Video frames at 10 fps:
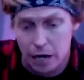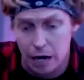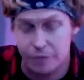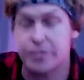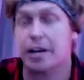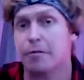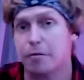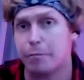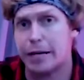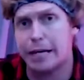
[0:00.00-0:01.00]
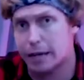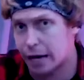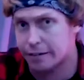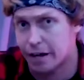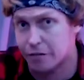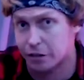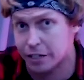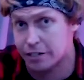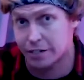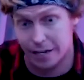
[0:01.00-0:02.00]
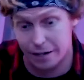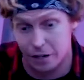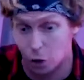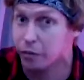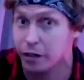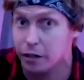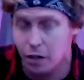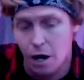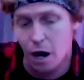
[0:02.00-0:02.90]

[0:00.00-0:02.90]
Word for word: Uh, it's coming from Pete. I definitely say go with it